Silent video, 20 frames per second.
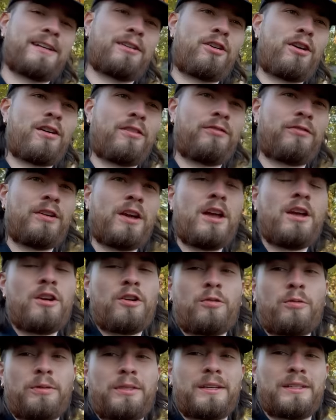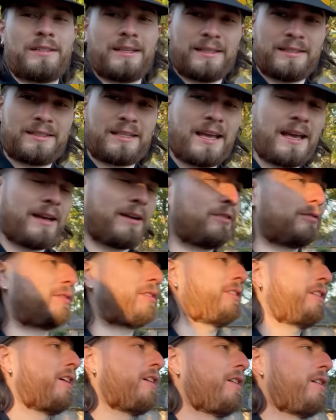off with a discount
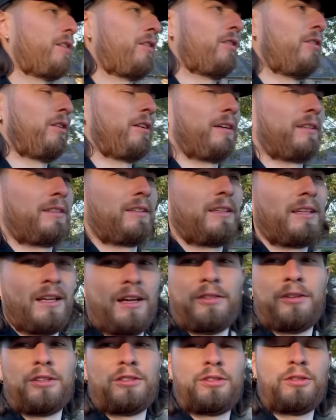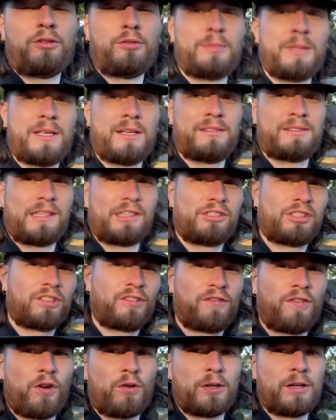on the other two because they're just
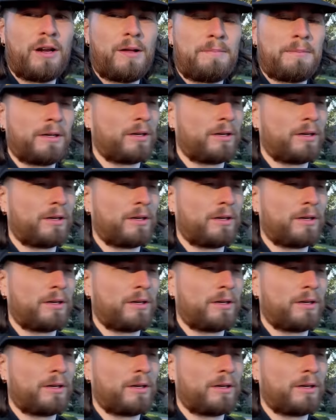folded up in